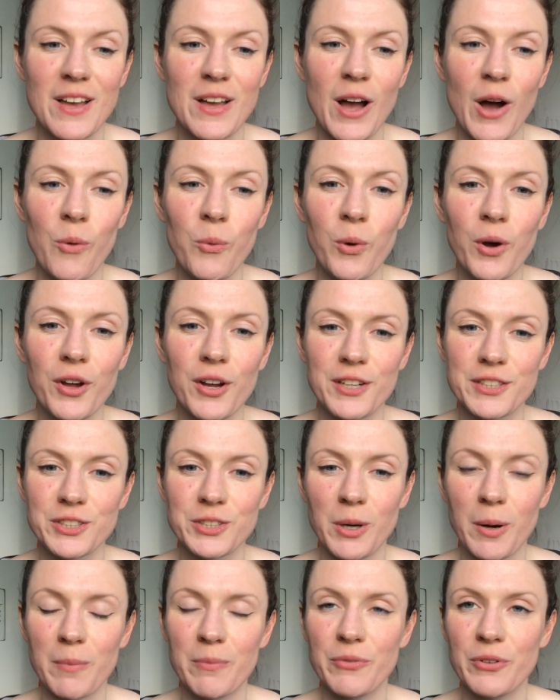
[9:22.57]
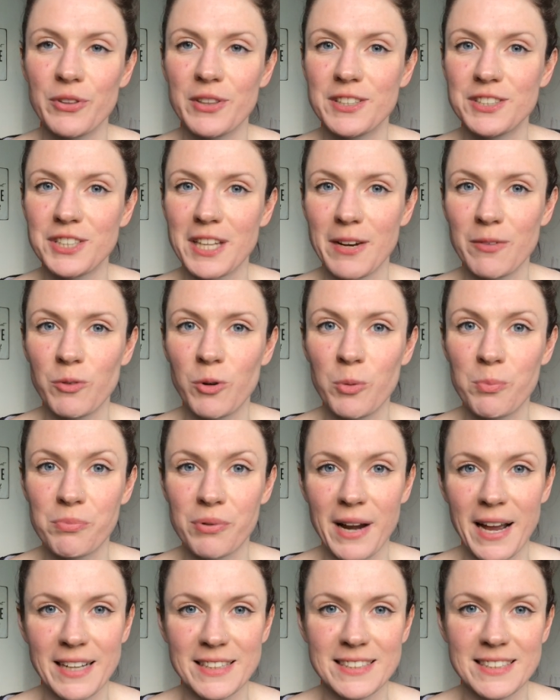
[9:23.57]
a workshop for the General
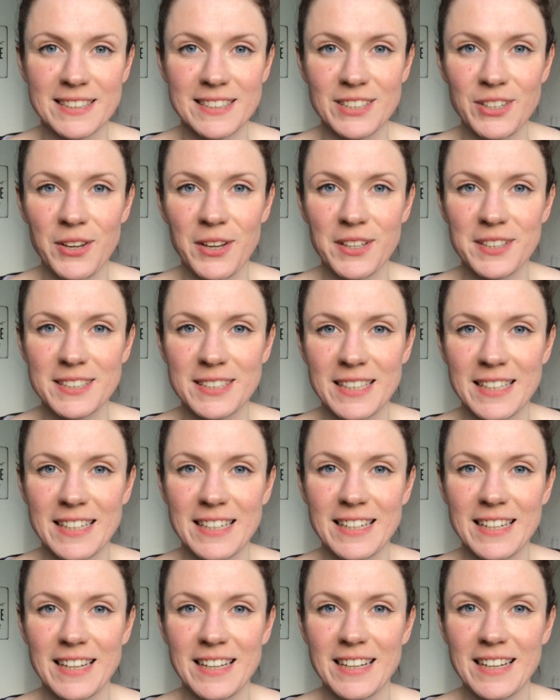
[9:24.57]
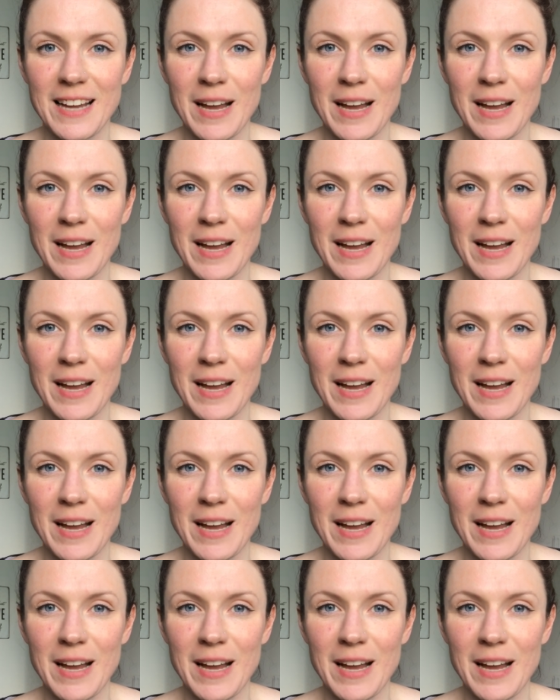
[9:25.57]
Practice Nursing